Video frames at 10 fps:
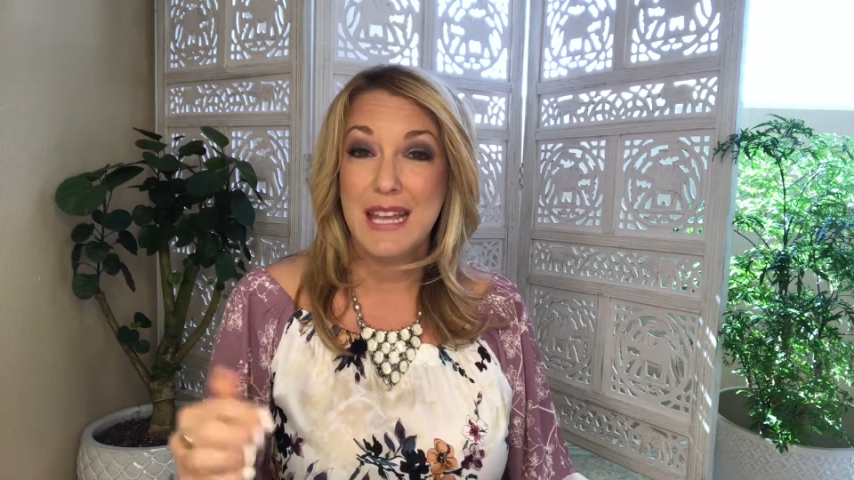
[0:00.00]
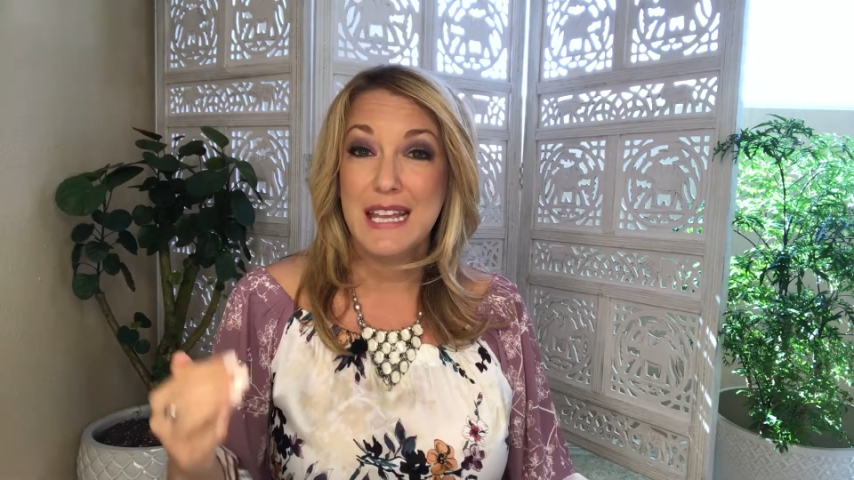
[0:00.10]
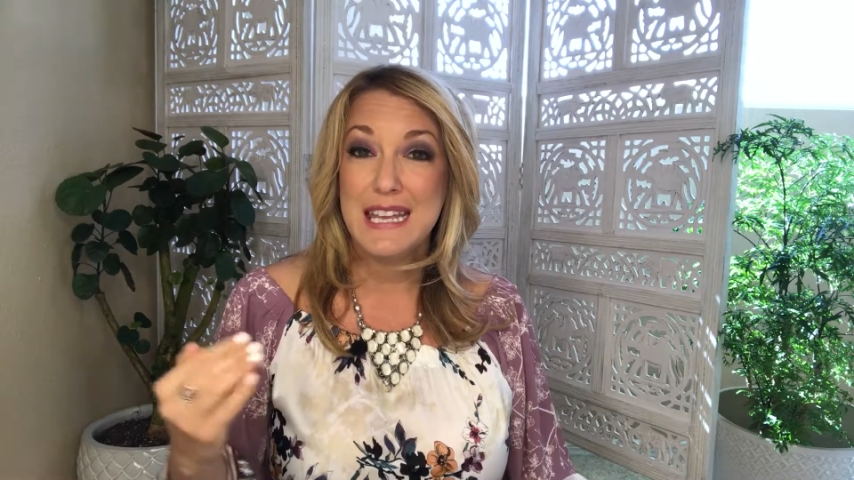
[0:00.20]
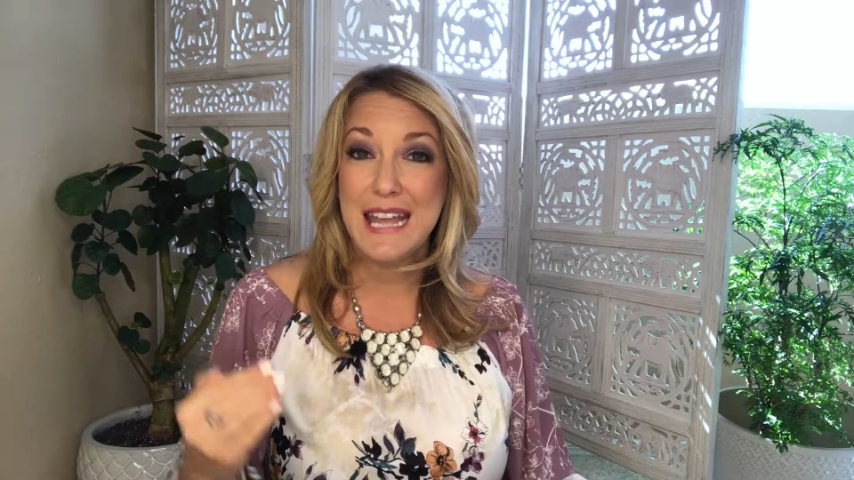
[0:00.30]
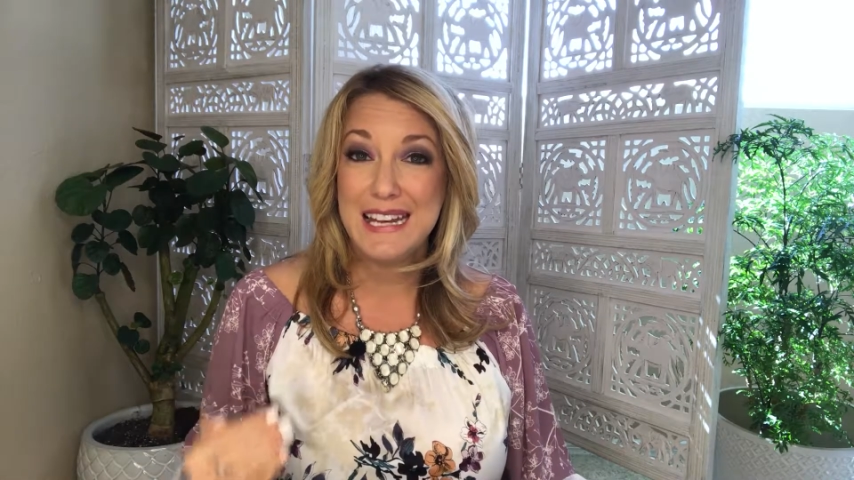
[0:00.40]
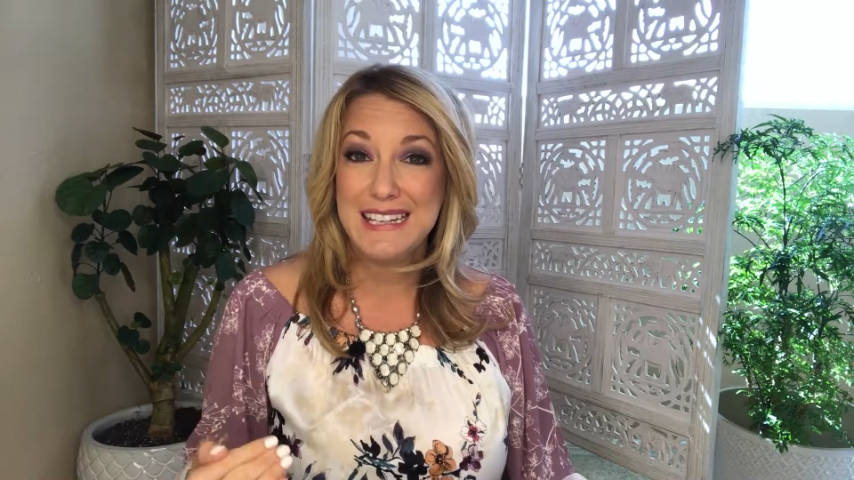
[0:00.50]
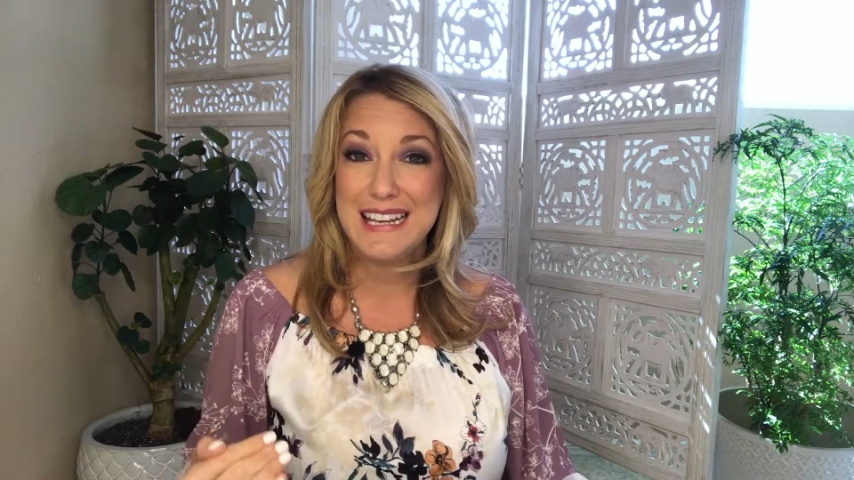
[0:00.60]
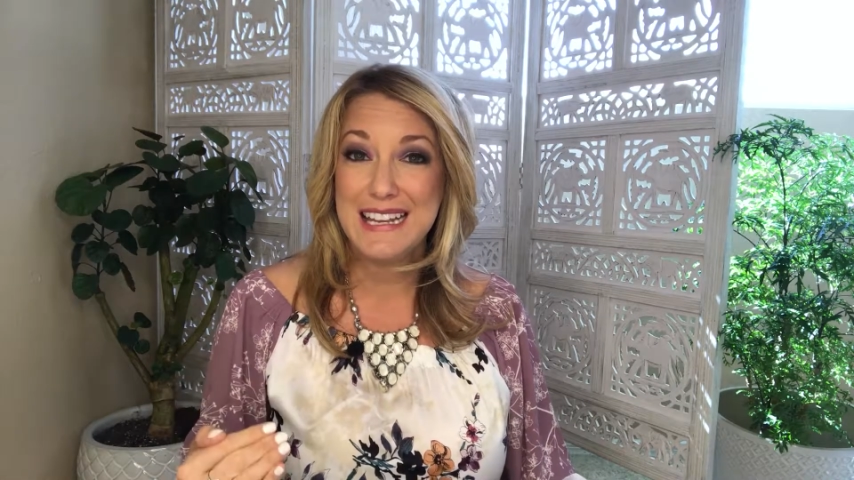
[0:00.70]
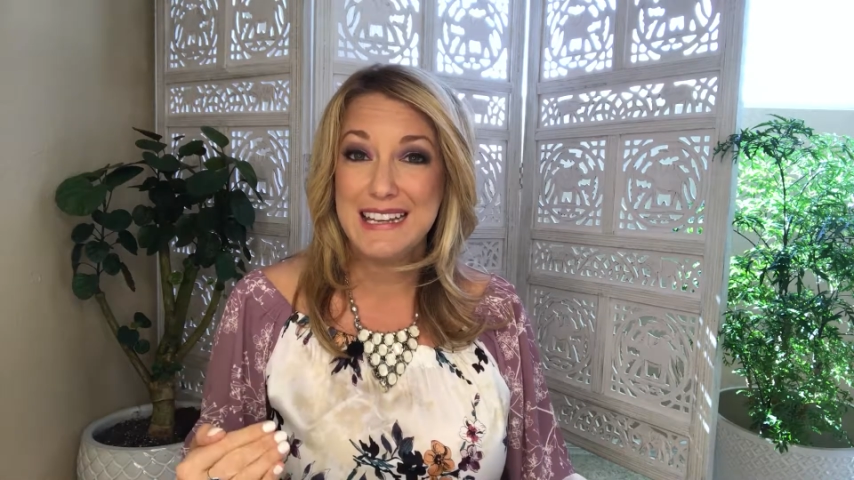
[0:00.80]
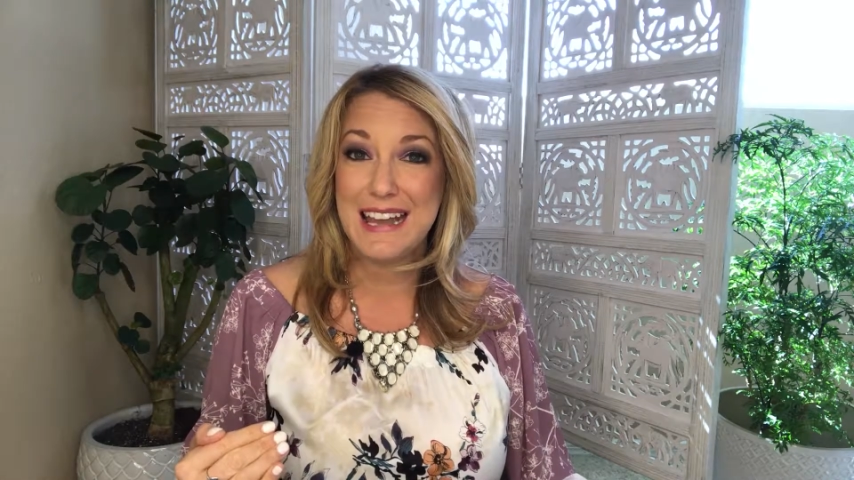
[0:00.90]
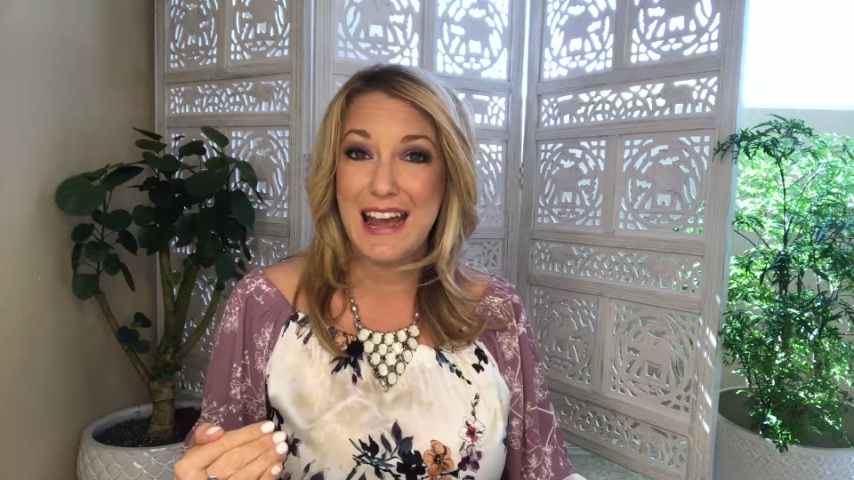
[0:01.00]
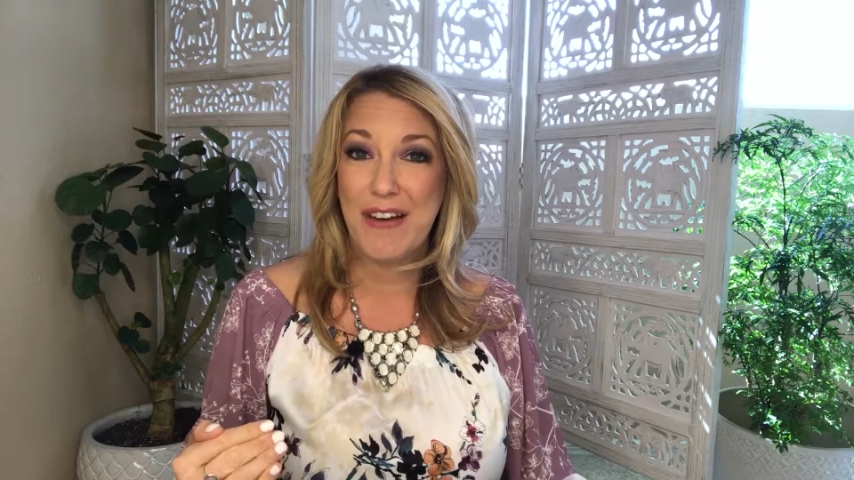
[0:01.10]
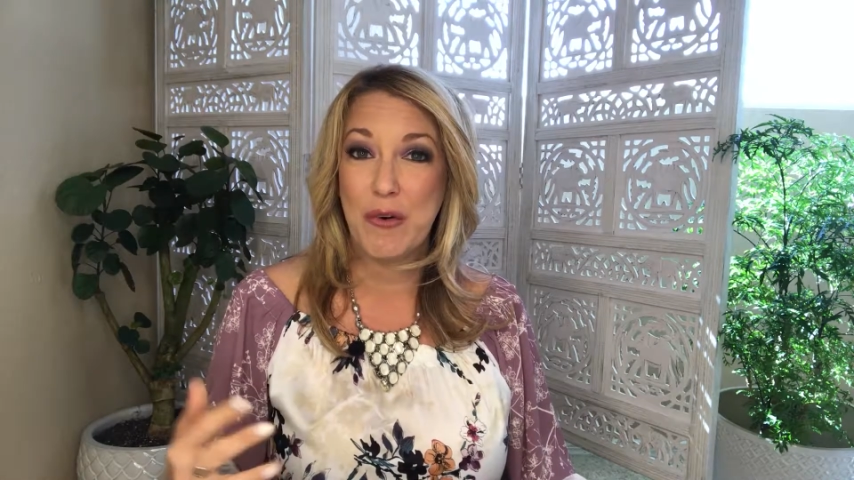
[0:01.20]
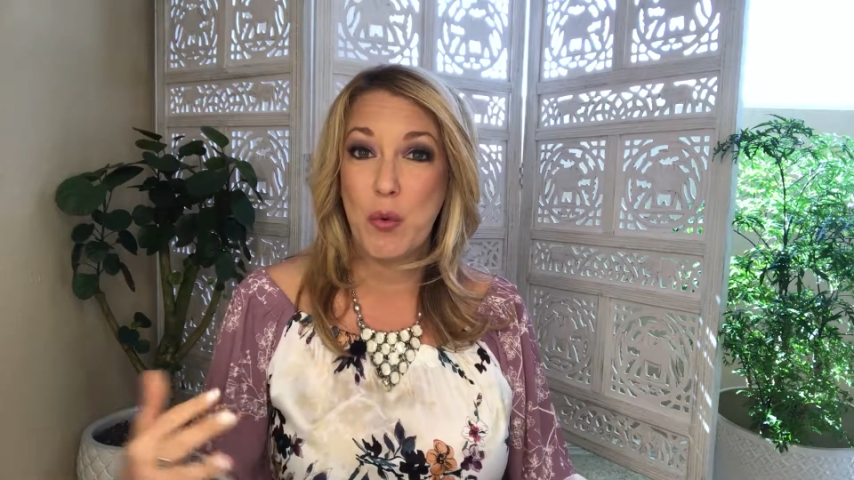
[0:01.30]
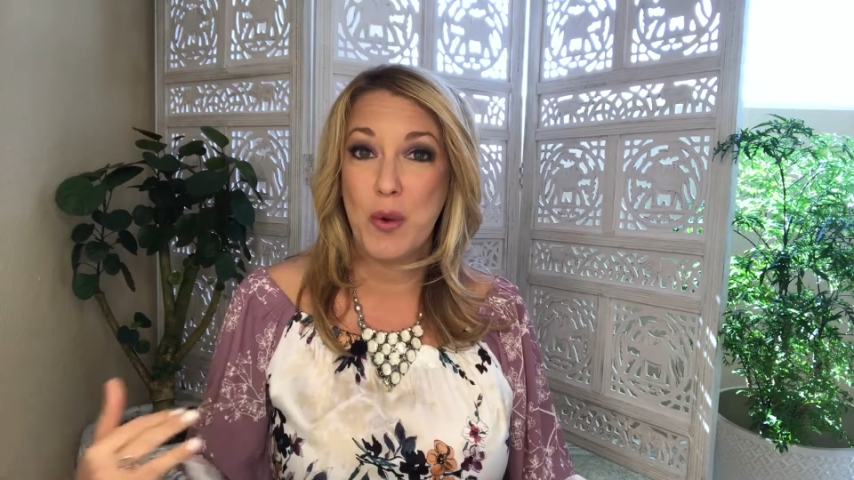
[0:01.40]
Connecting in
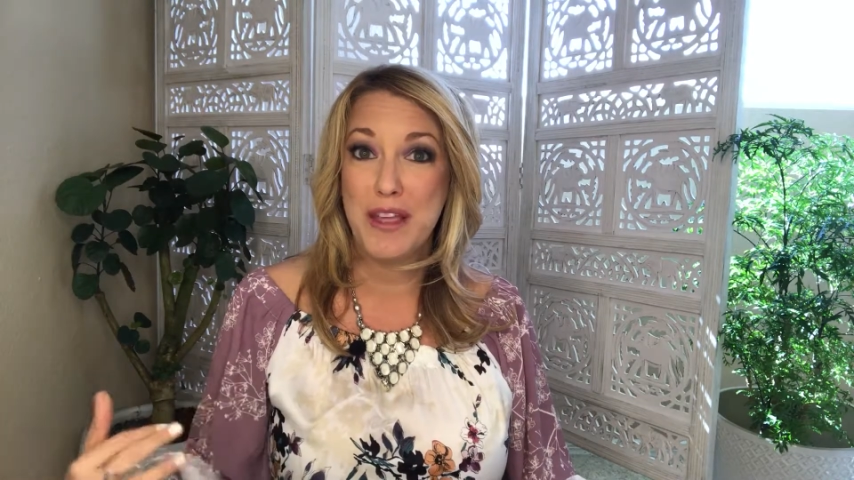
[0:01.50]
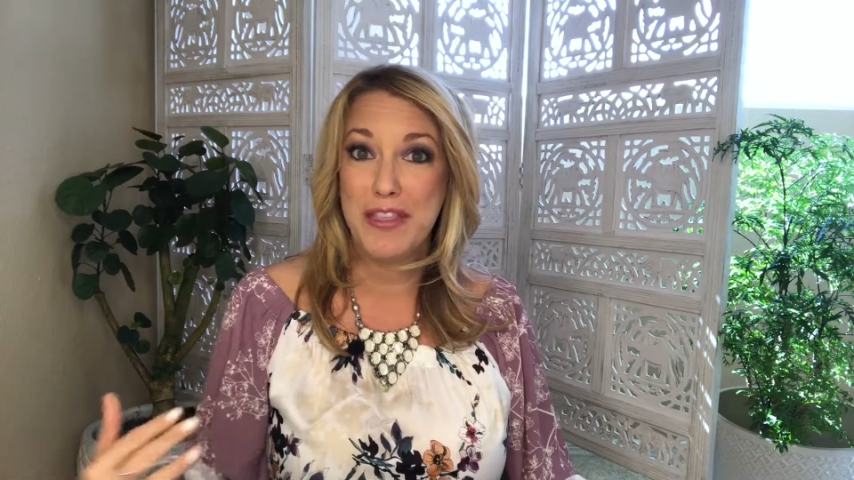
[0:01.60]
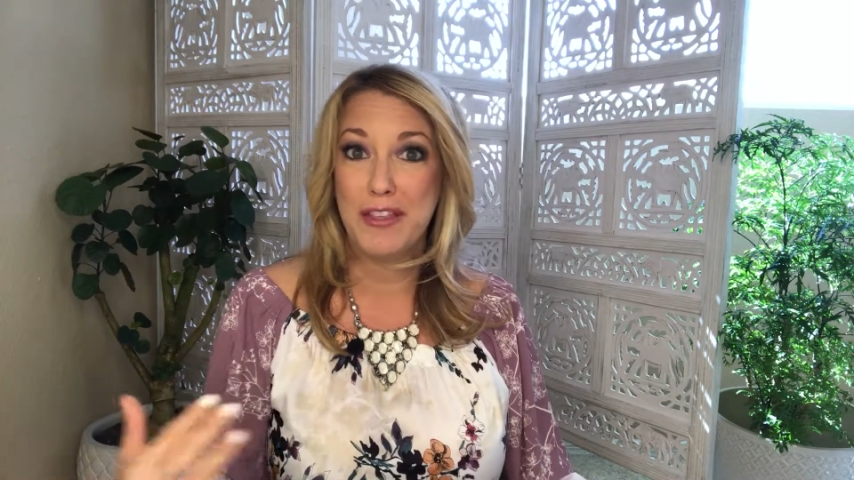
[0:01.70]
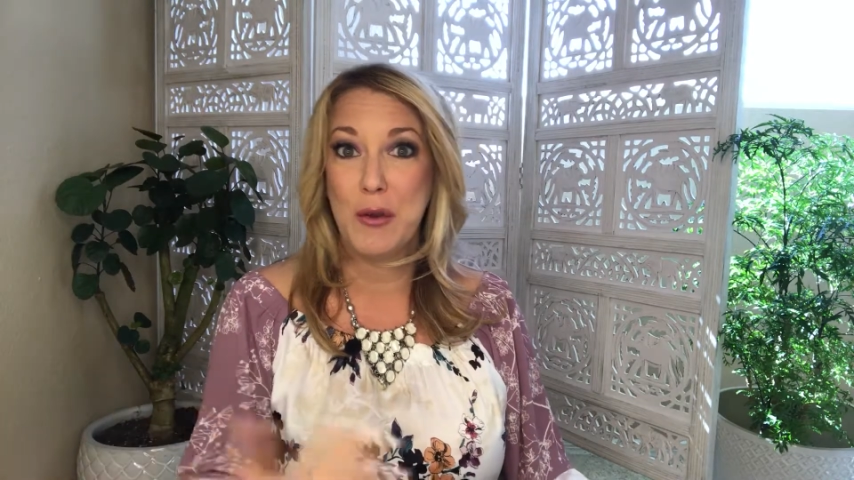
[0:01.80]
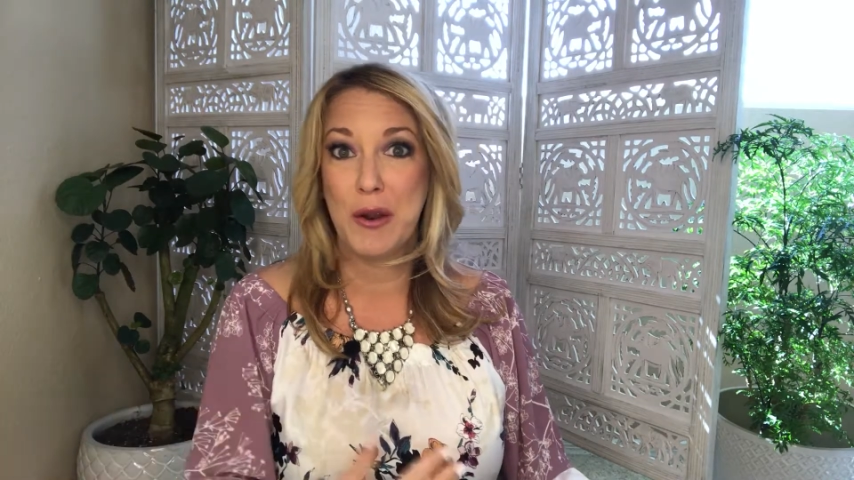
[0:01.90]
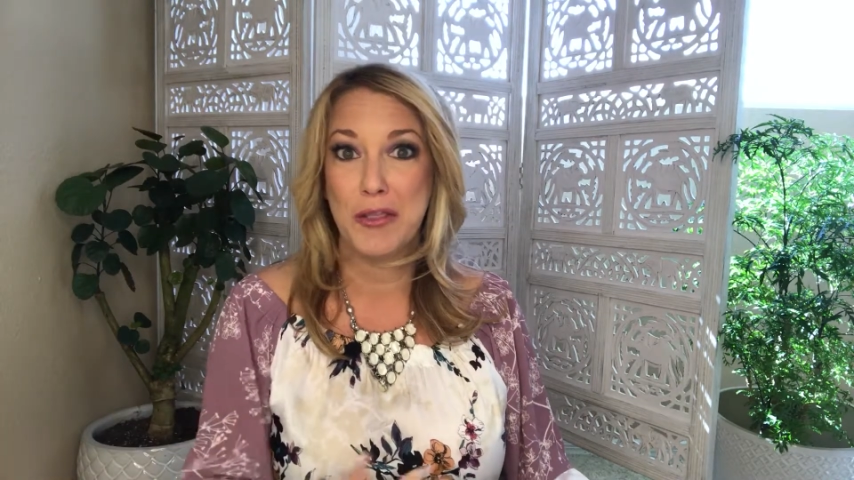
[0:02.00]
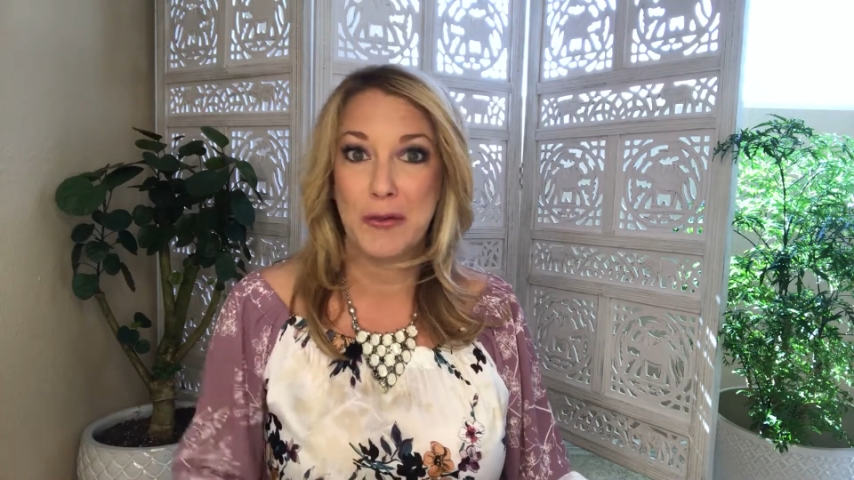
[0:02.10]
now with your